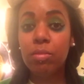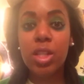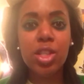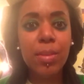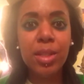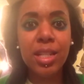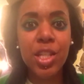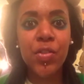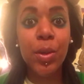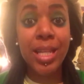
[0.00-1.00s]
Something that's
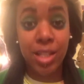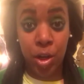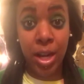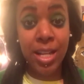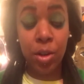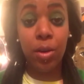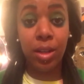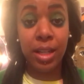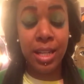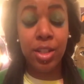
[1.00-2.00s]
felt
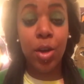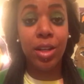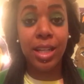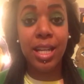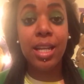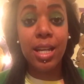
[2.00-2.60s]
internally